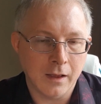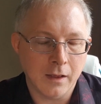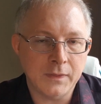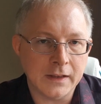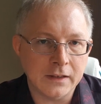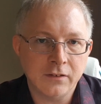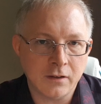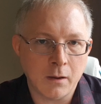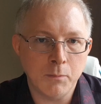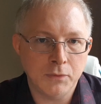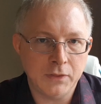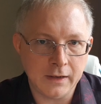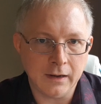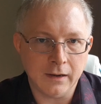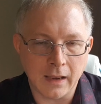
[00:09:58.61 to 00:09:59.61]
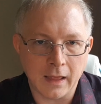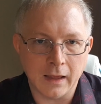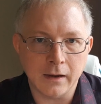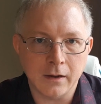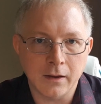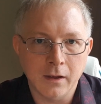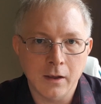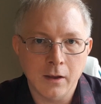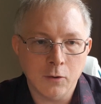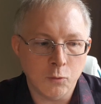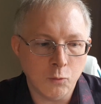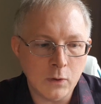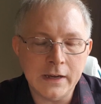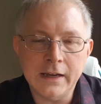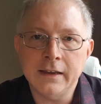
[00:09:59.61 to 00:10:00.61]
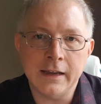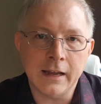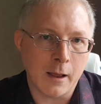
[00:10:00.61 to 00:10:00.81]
than something like reading